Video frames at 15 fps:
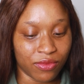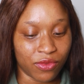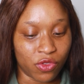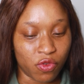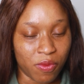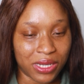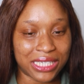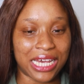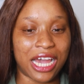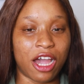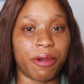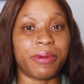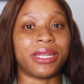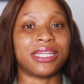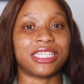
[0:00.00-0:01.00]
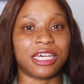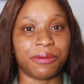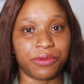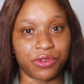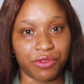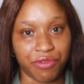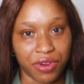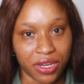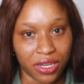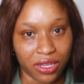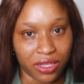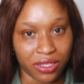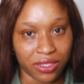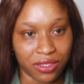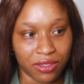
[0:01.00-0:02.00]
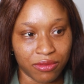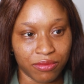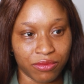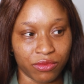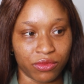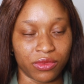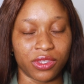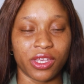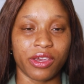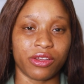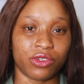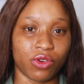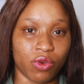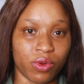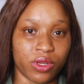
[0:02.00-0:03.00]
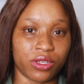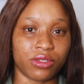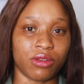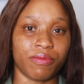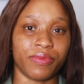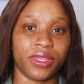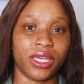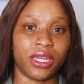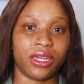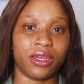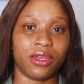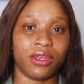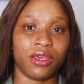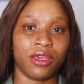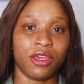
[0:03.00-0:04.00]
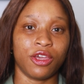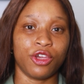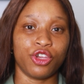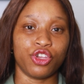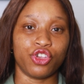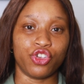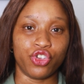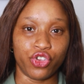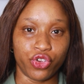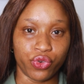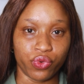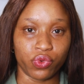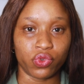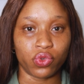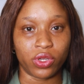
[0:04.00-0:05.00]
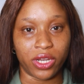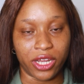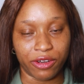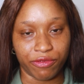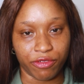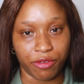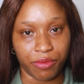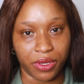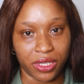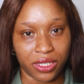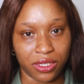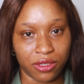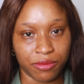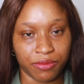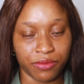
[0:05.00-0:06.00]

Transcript: no matter how many times you read it, there is always something new to learn from it.